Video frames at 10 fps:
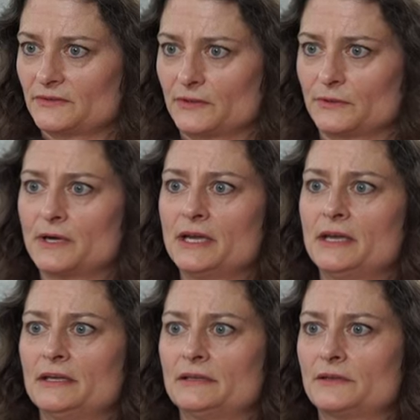So,
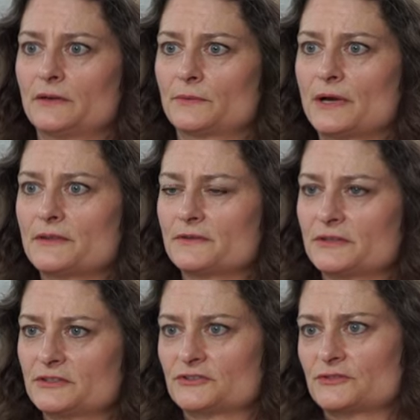you know, rather
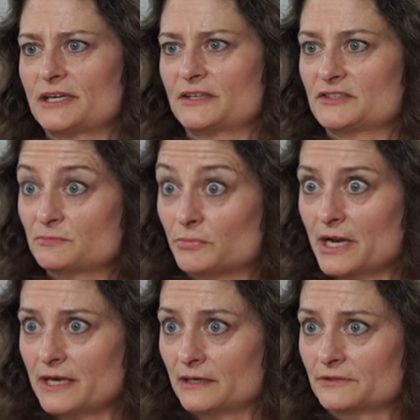than just try to
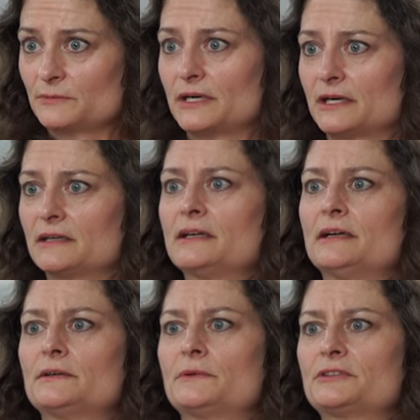spread everywhere,
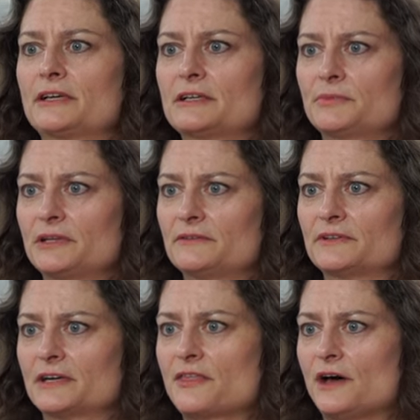we try to be
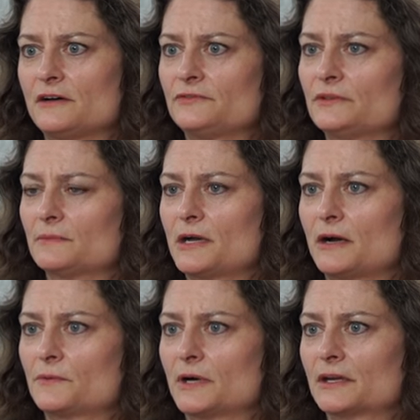very thoughtful
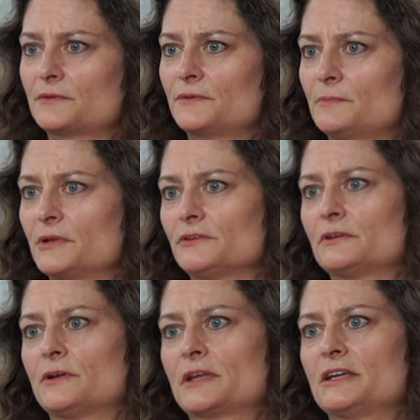about where can we build a
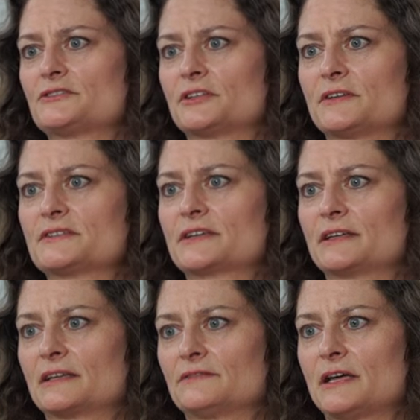location that's going
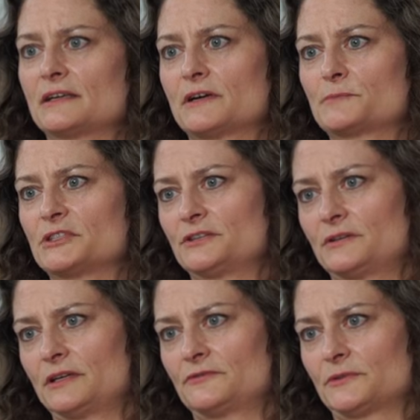to give a lot of
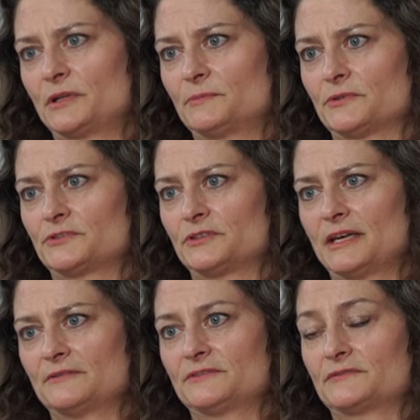opportunity for people to
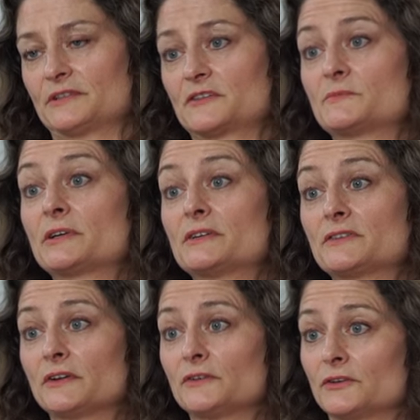have different
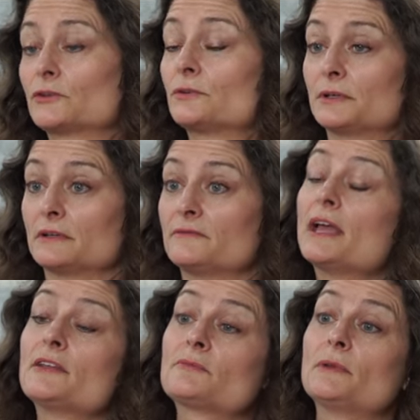experiences and career
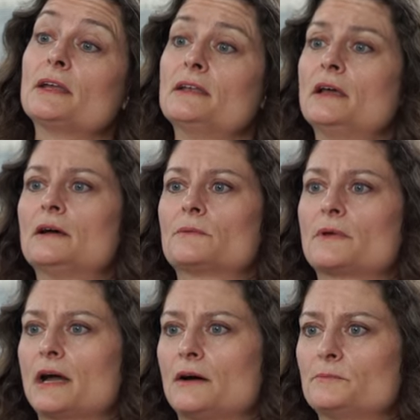advancement
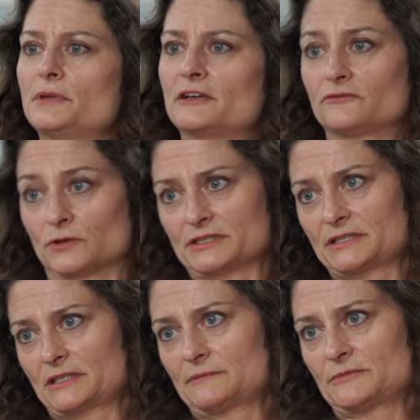without being forced
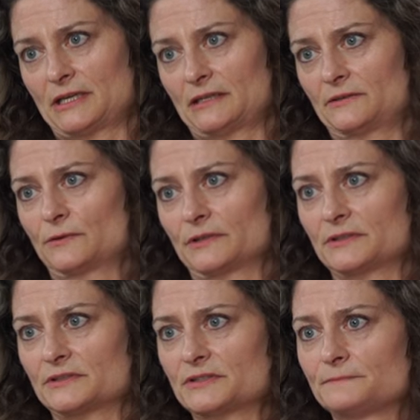to come to
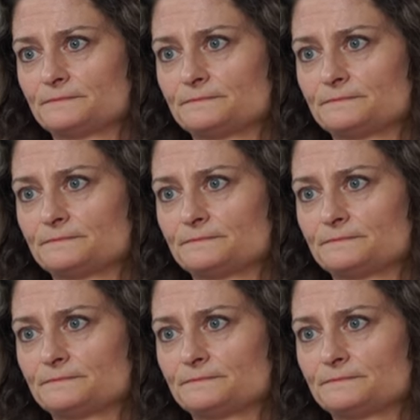headquarters.